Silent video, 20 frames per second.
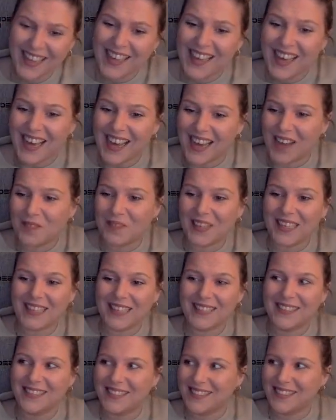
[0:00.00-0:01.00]
I'm like
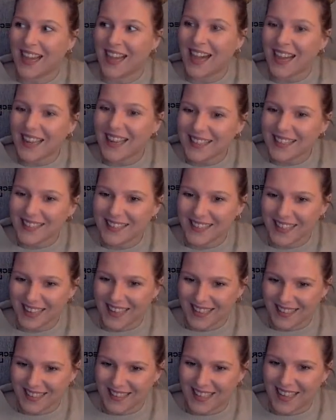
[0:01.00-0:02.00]
tired
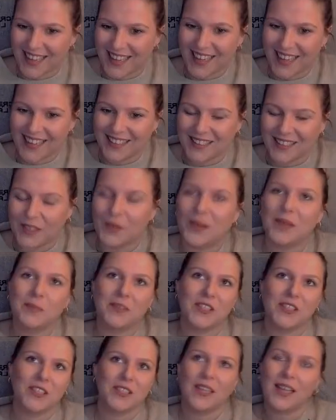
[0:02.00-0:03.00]
at night. No, I'm
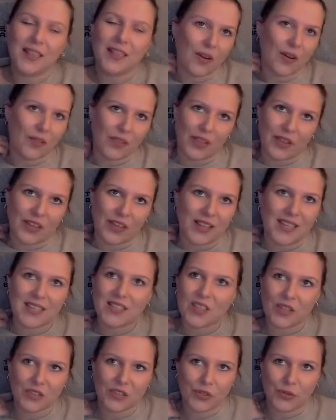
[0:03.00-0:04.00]
just no, that's
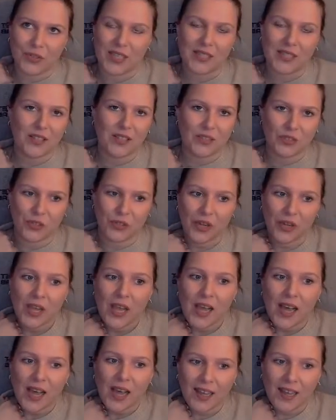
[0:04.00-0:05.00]
not true. That's not true.
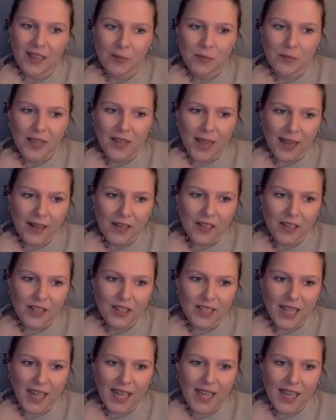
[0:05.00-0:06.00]
I am tired
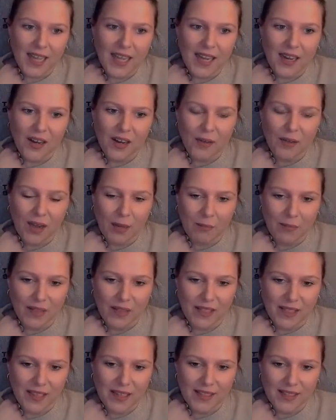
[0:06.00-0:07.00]
at around
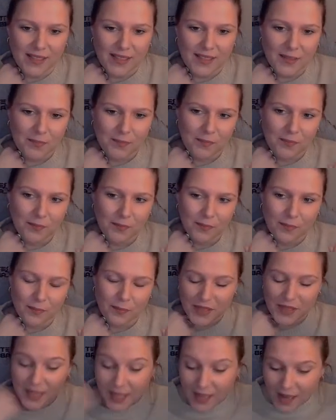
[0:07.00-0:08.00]
midnight.
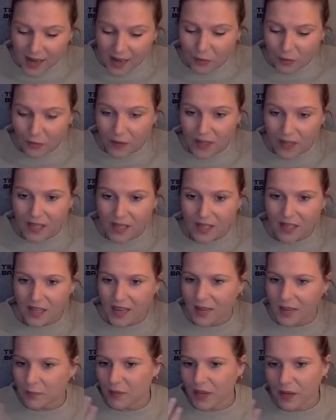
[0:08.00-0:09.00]
But then I read.
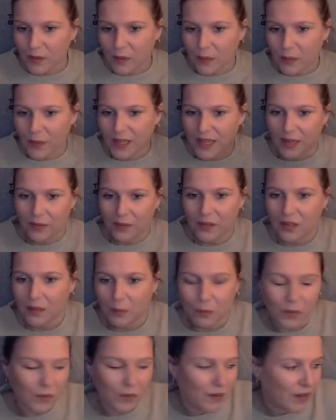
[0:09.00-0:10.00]
I'm not going out
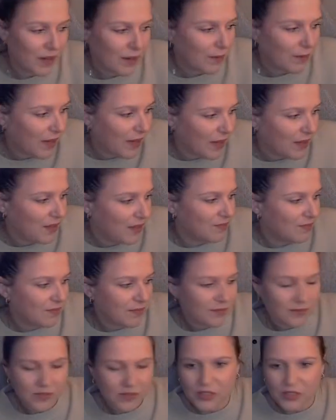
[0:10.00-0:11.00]
anymore. I
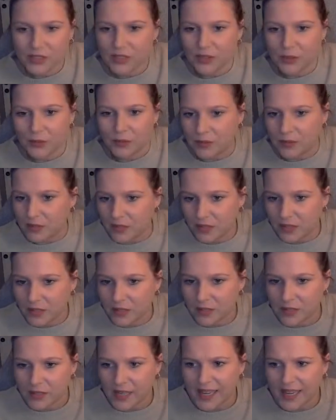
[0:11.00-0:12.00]
just don't.
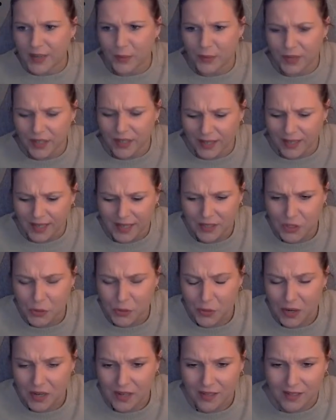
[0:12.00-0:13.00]
I work, I
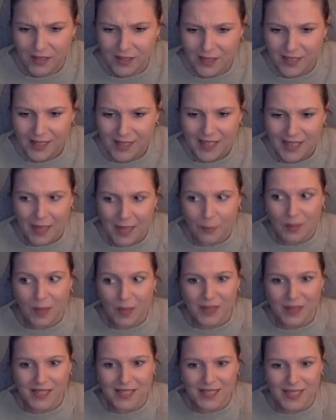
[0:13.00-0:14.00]
draw. I'm by
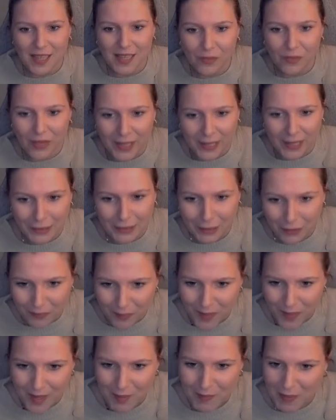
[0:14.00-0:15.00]
myself. I love
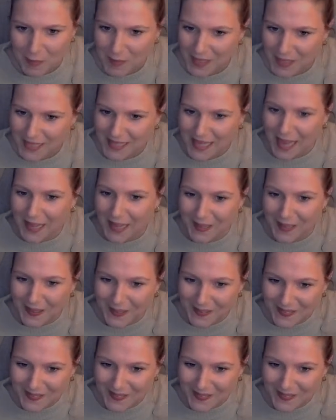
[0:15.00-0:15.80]
being by myself.